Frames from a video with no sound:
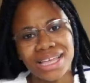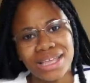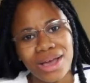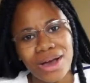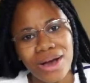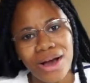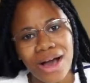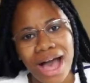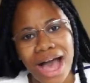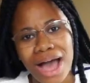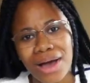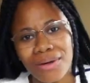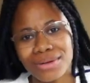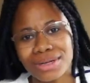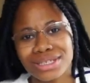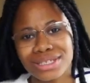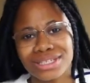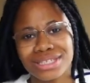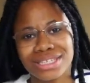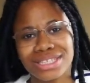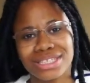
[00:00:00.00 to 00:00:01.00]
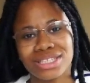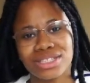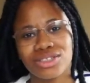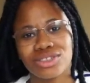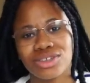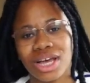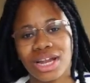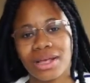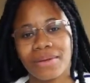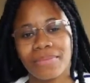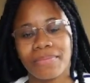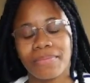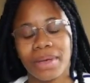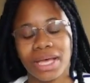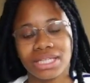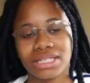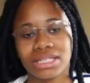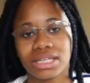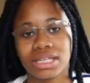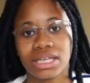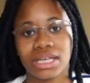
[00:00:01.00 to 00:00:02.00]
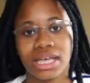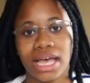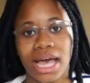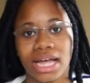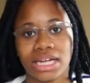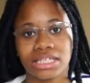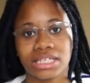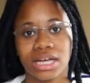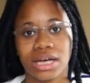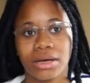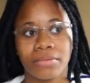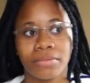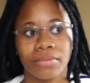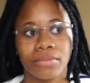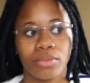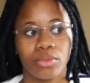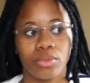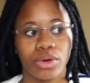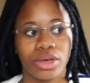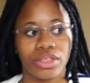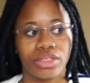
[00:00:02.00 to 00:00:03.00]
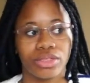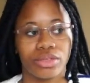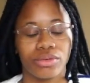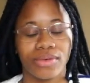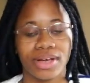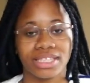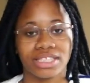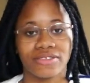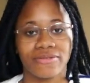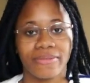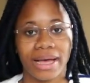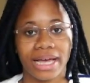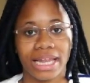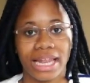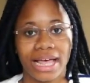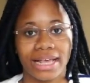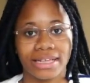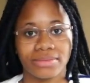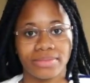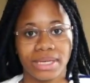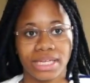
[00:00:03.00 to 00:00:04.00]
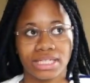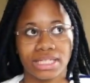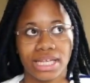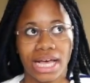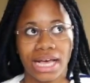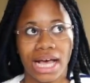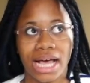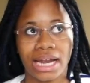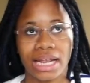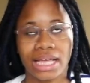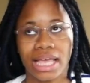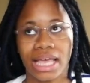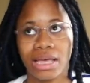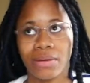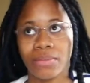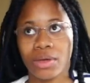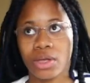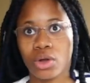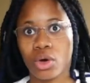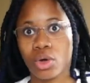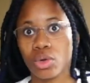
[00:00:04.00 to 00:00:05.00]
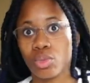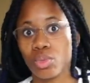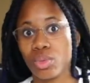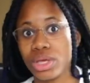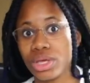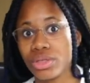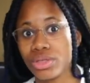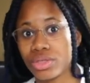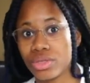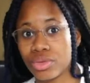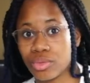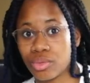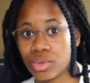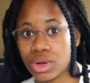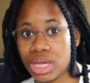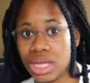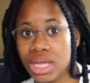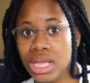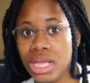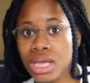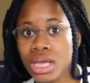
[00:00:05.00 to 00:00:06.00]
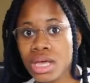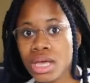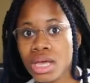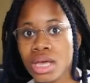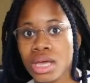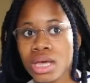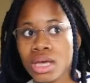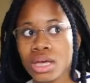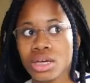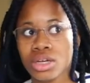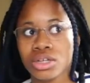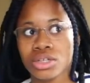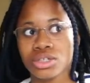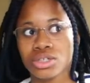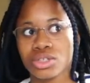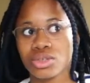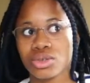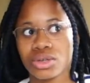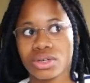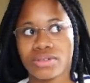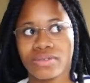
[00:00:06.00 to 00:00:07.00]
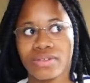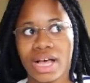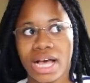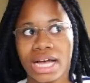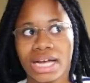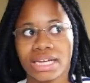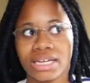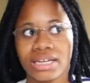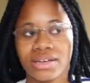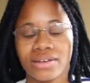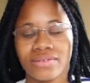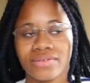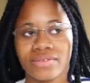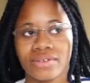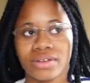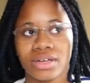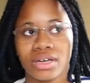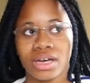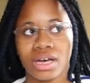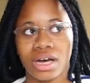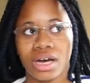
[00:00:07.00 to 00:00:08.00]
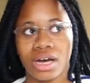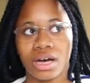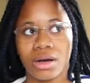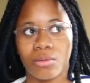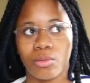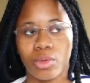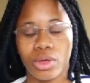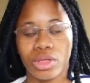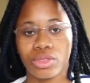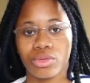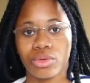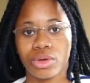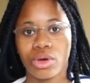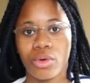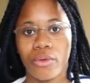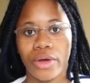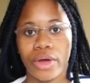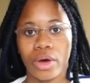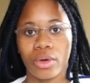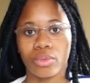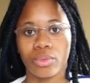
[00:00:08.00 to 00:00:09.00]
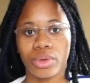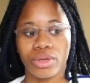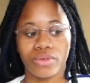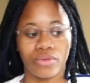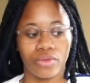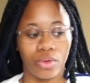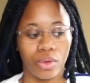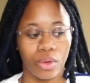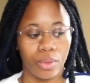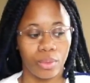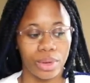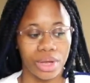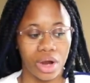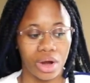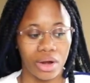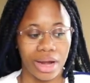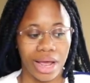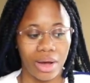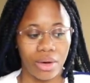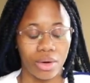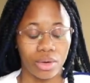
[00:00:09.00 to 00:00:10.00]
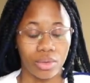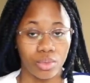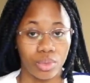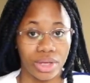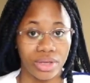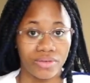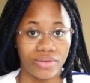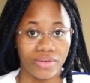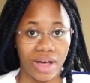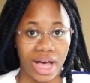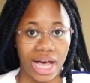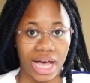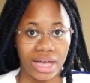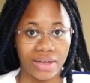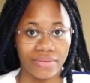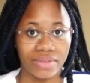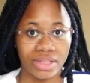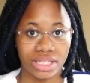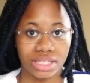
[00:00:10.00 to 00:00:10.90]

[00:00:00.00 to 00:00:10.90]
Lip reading: y'all, I was just trying to basically catch up with the rest of my classmates. I kind of came in on week 3, sort of, kind of. Week 3 going on week 4. We are now on week 5.